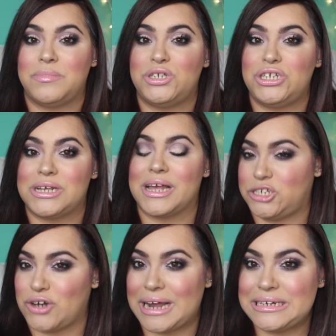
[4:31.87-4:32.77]
she could
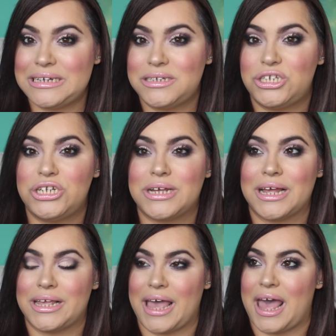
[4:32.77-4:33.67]
extract it, she
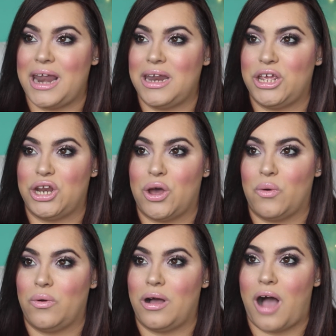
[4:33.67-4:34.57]
could get, you
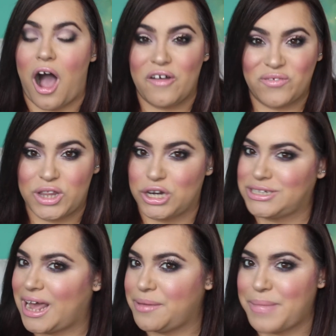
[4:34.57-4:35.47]
know, off with her
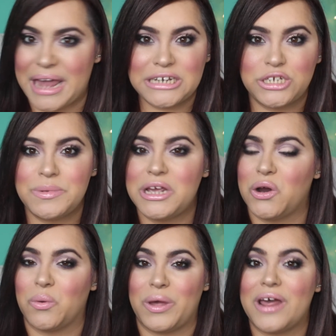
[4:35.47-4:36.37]
time management
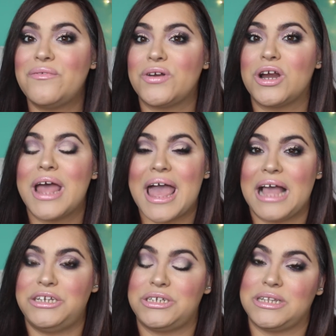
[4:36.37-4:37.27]
or whatever,
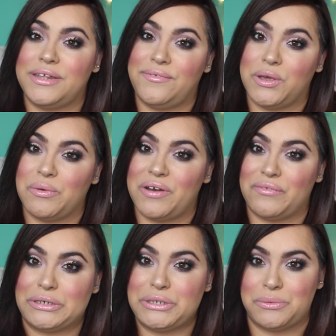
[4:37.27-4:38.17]
and just leave you in
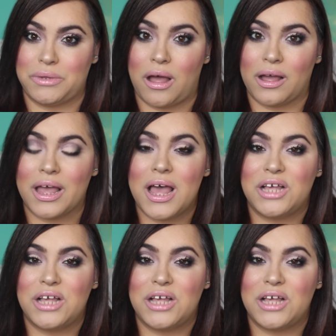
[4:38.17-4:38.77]
for too long.